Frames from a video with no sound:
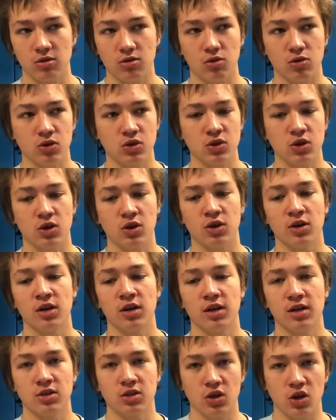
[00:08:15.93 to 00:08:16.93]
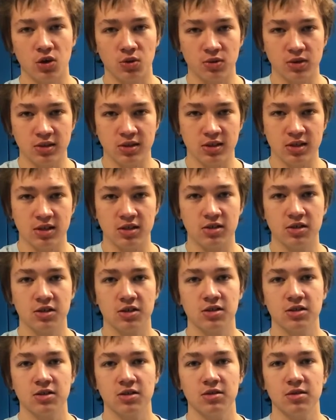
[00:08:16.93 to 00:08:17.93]
Or sorry, it's Owen's
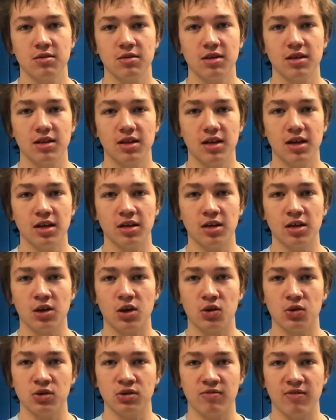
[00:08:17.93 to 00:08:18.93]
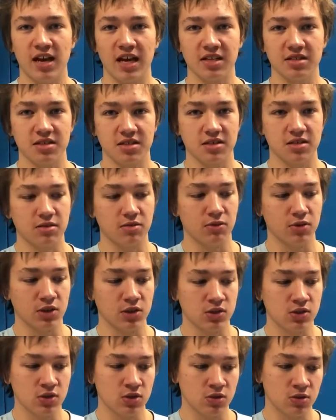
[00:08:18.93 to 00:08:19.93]
discus. It can go as fast as it
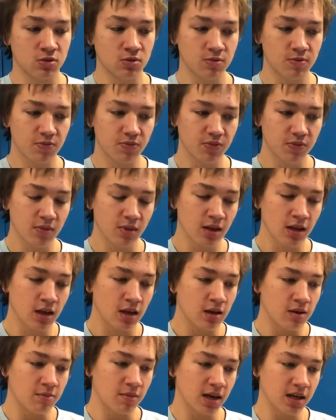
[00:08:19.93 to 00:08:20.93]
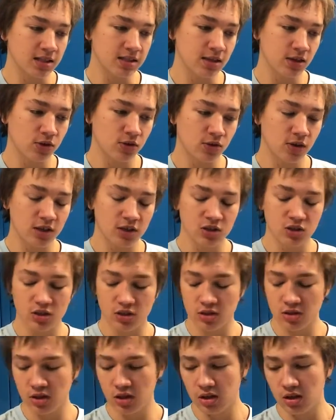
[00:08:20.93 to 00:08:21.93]
wants to. My acceleration
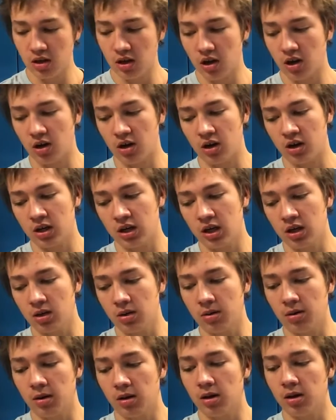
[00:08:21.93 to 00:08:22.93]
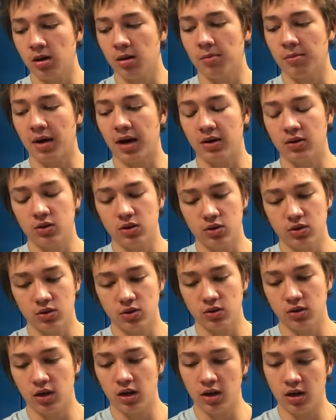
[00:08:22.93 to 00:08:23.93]
on my
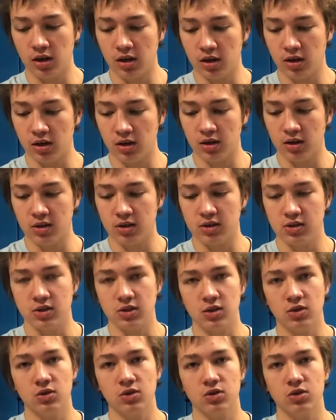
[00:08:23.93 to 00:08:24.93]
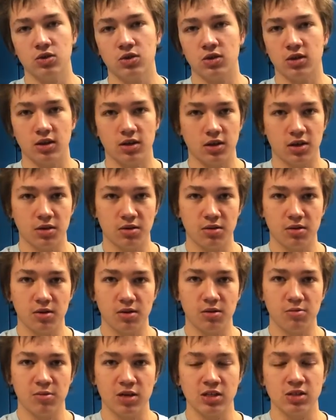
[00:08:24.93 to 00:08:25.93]
little cylinder thingy,
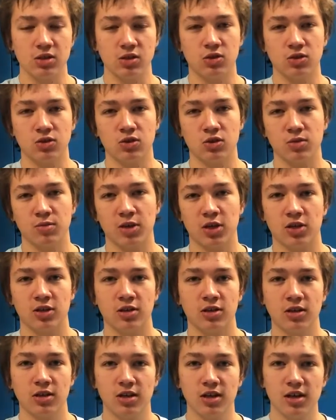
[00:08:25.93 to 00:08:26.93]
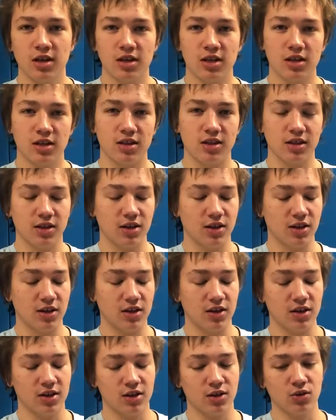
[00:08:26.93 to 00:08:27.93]
my cylinder buddy,
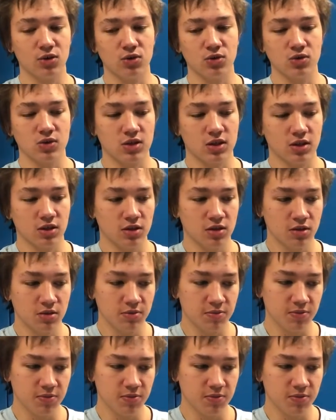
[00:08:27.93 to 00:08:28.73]
the glue stick,